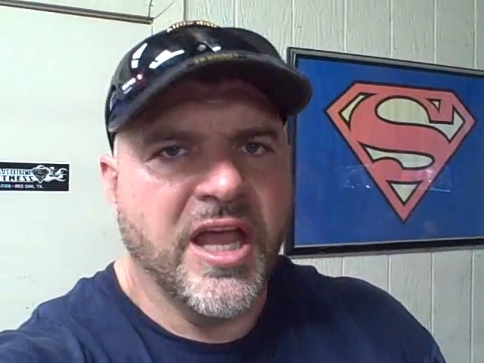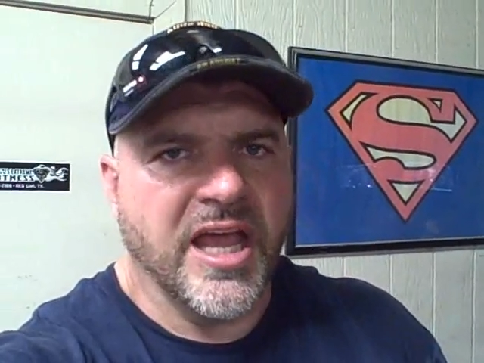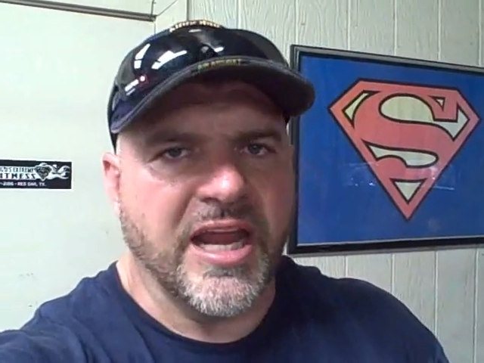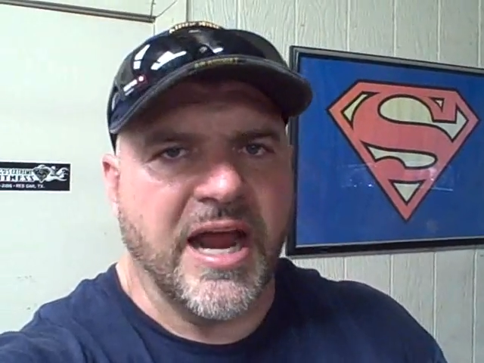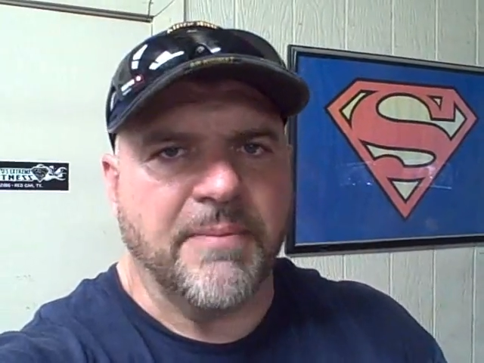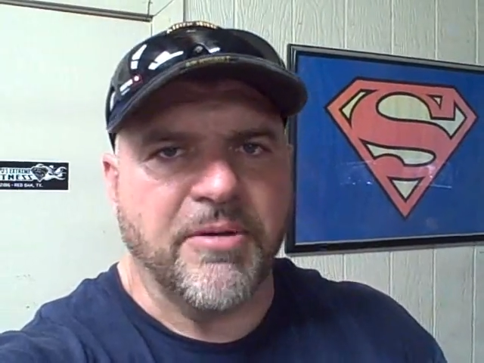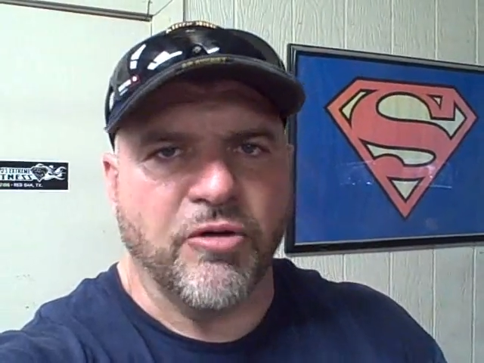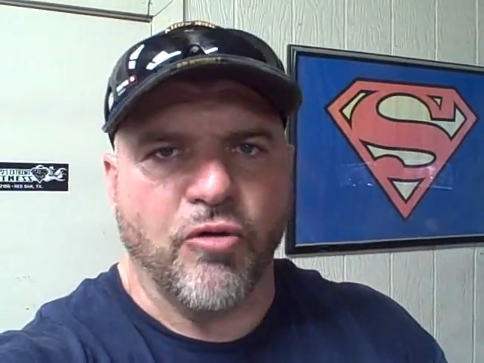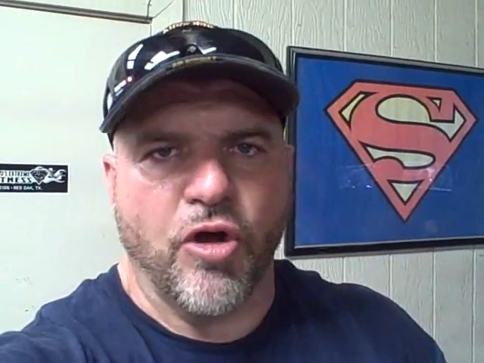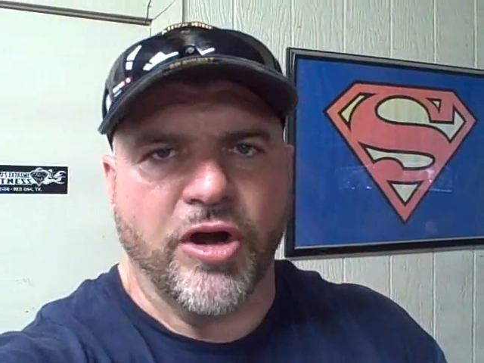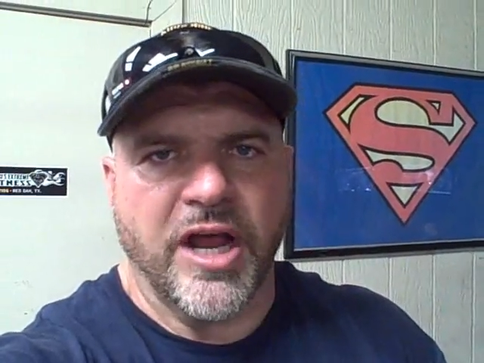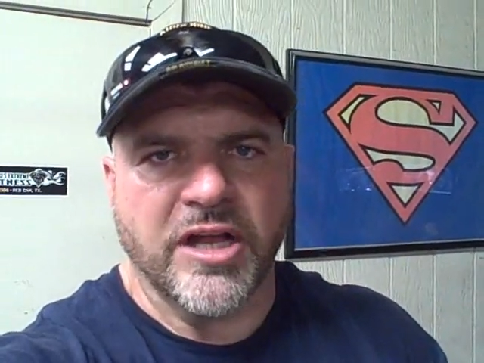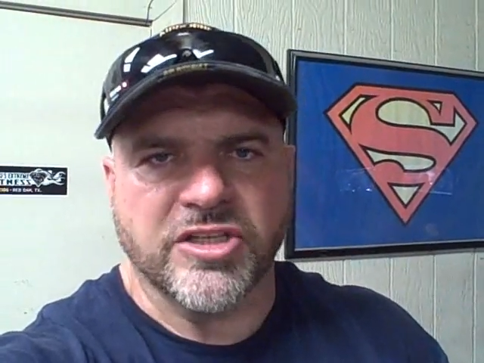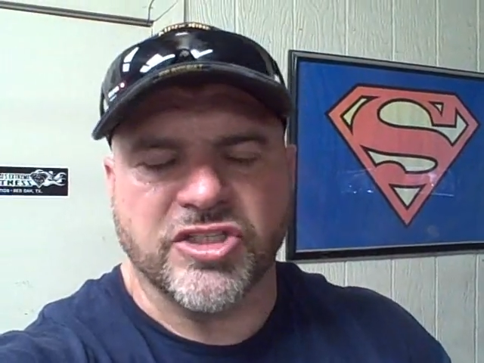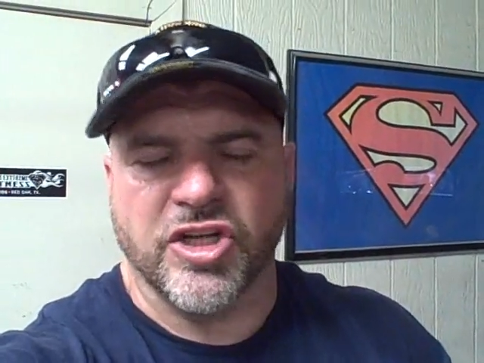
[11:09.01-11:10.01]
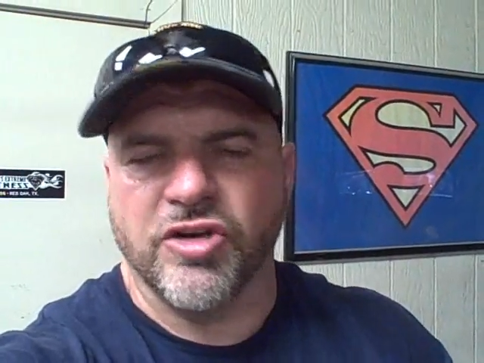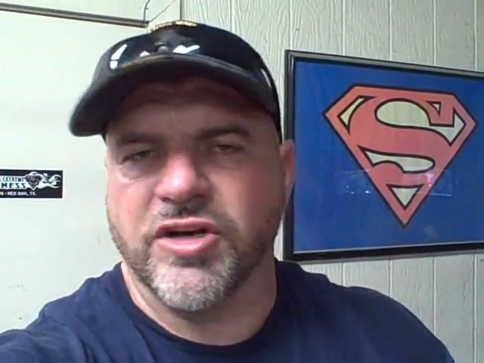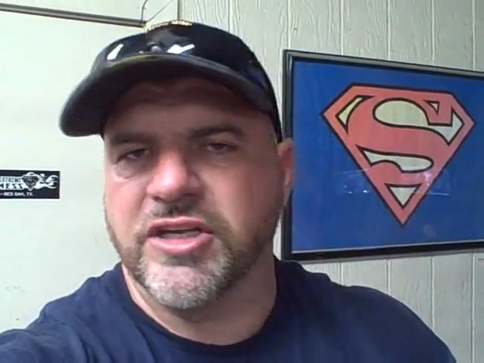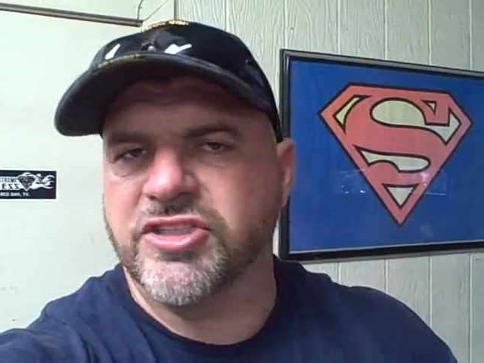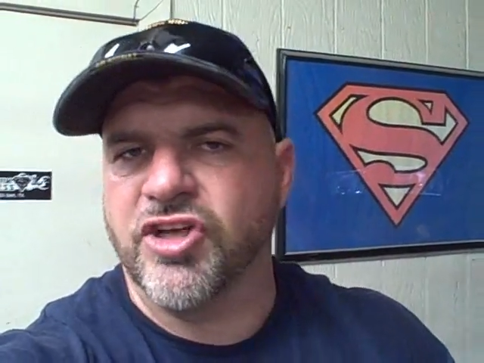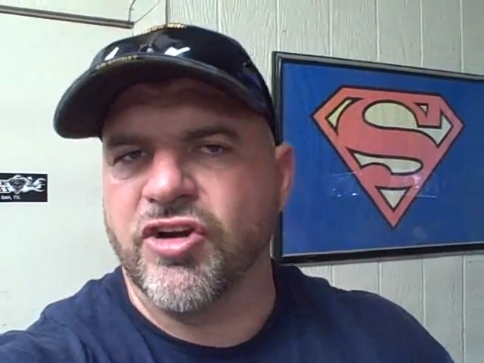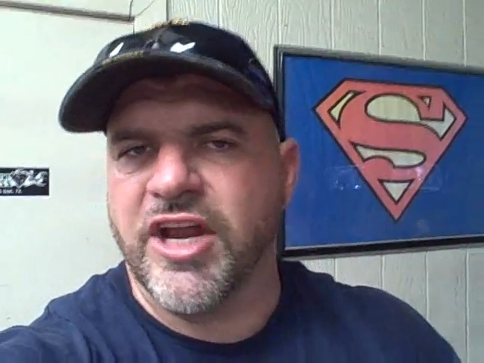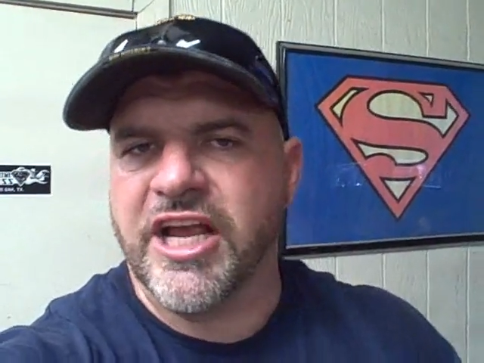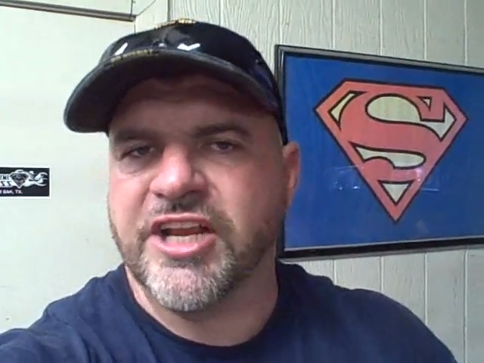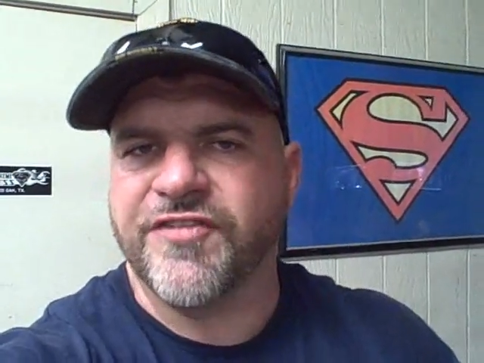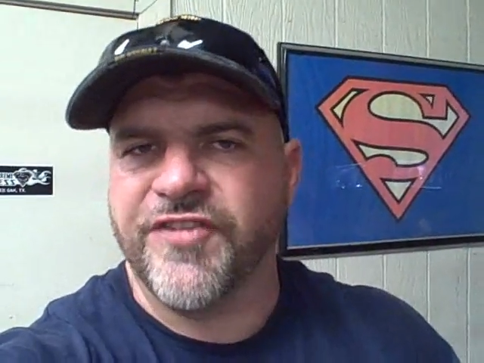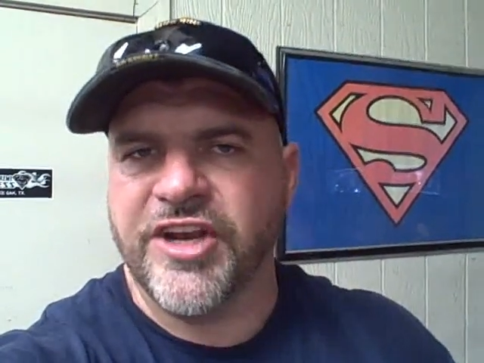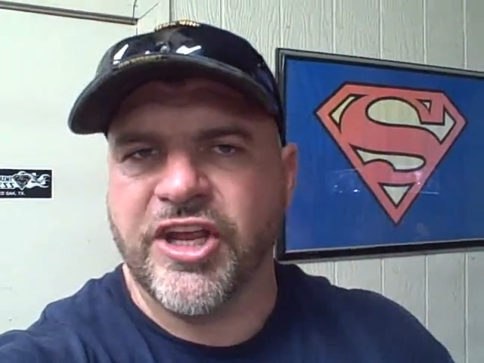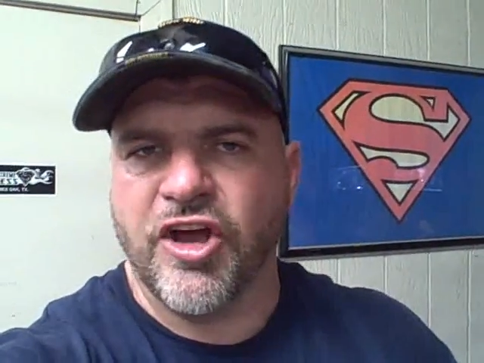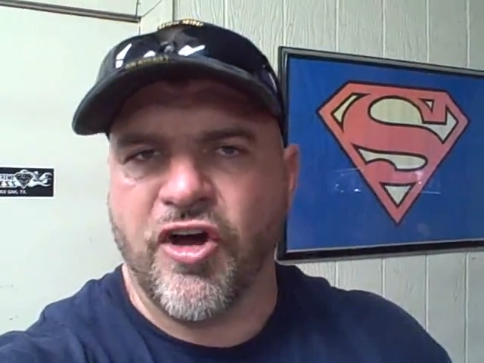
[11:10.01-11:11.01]
And I'll be rolling out soon. Until next
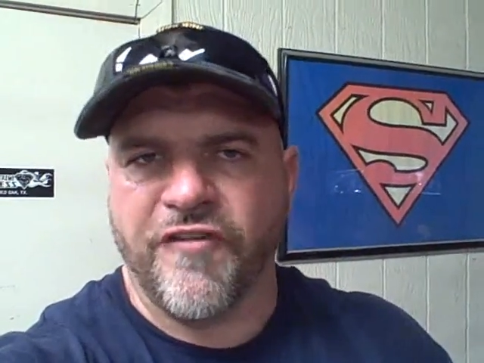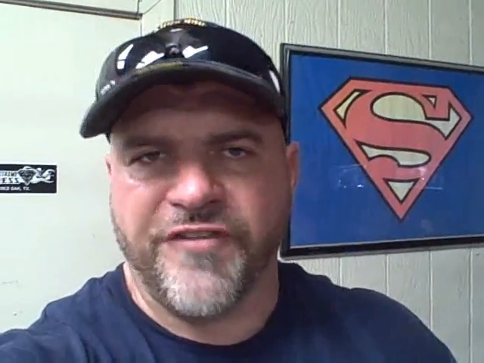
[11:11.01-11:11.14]
video,